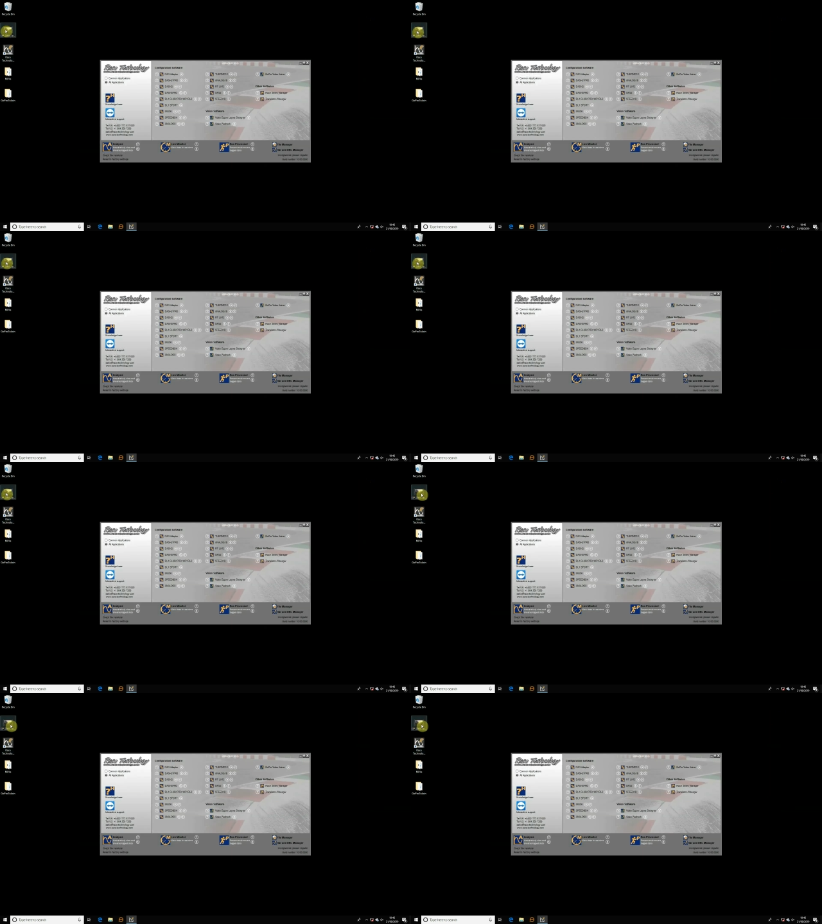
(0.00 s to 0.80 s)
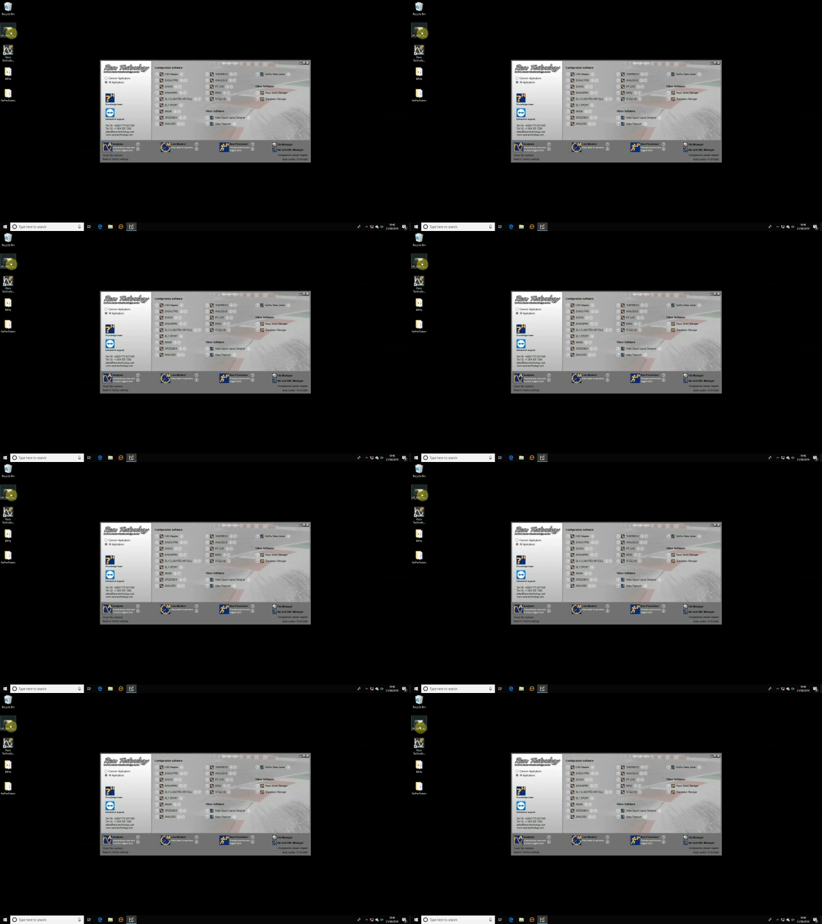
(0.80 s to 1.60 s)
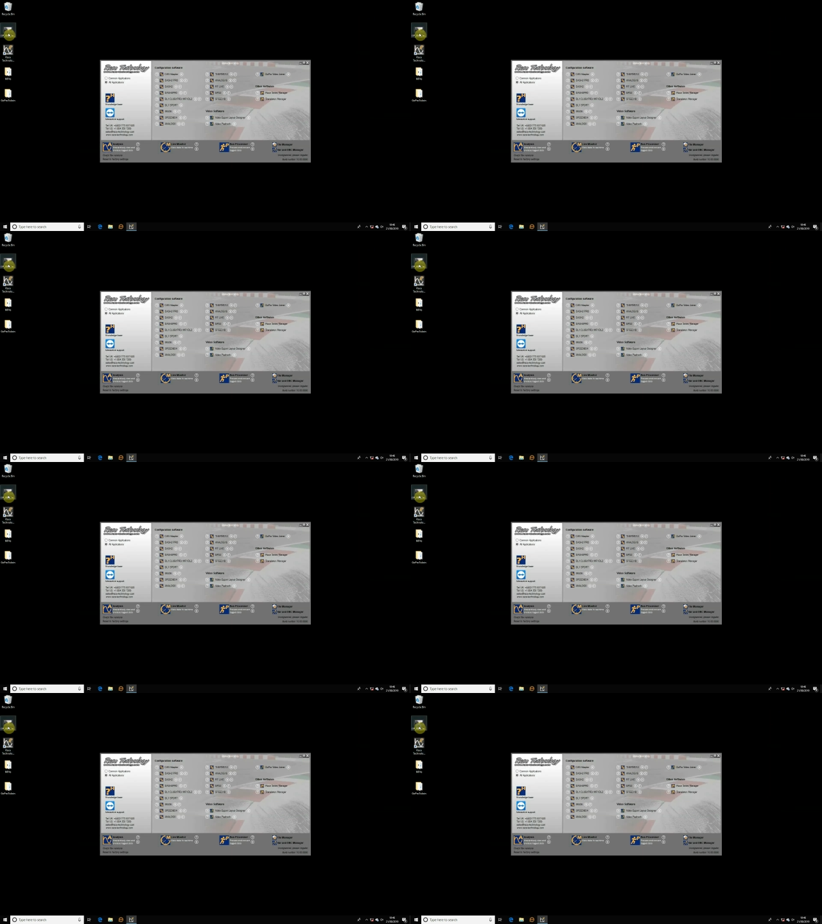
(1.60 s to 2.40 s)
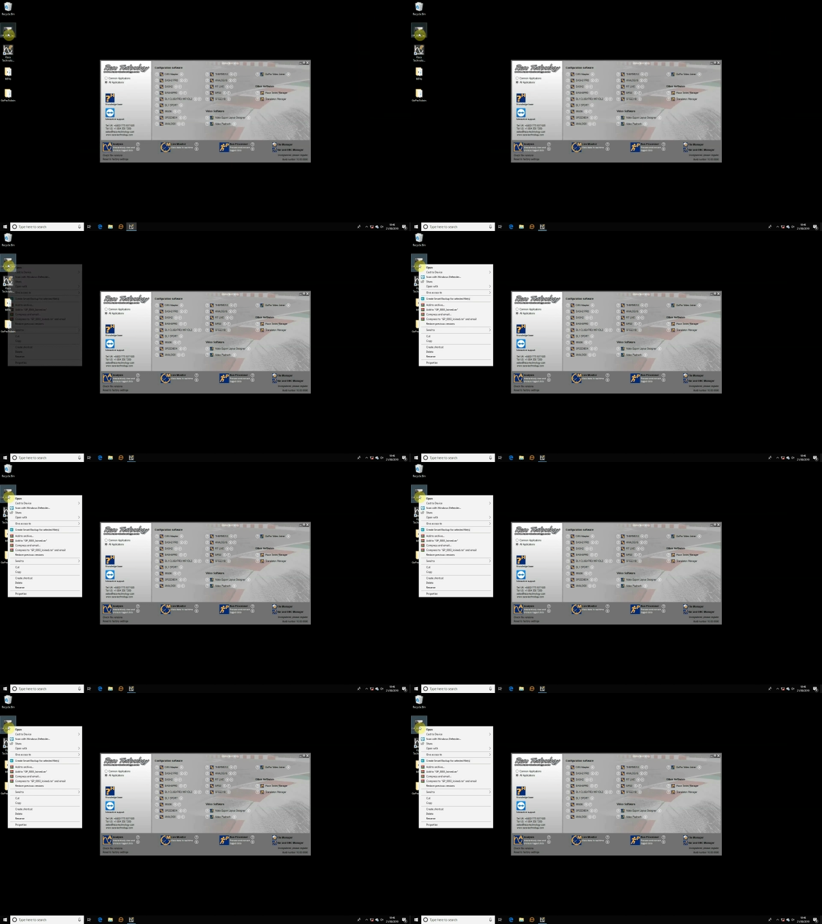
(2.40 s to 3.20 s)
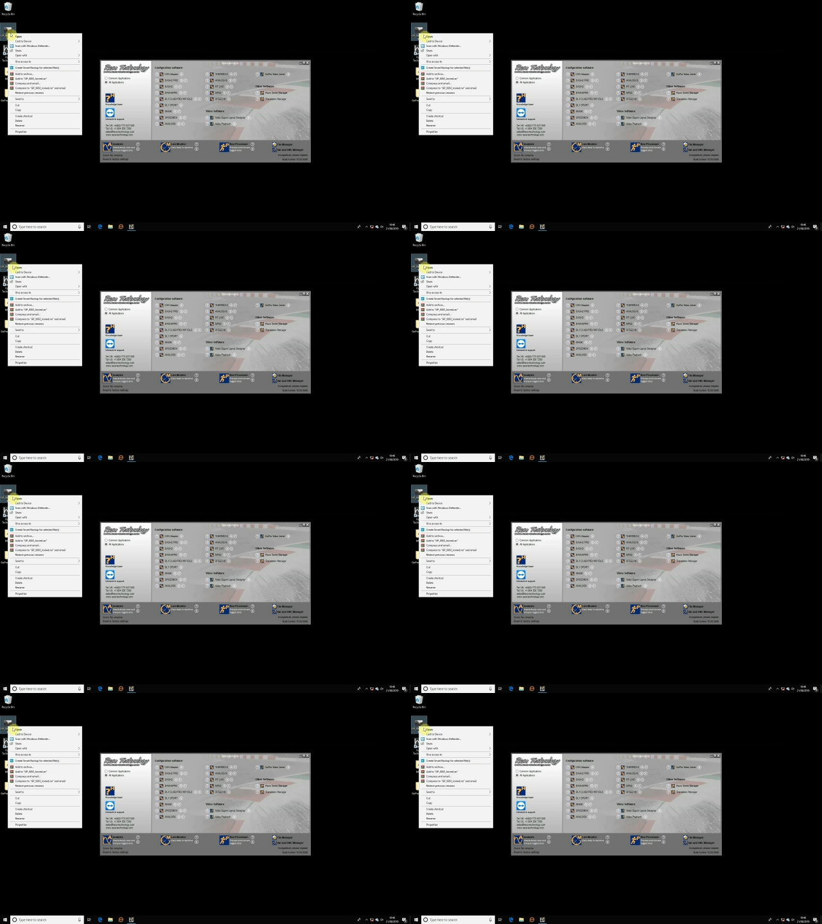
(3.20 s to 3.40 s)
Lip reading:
No face is visible, so there are no lips to read.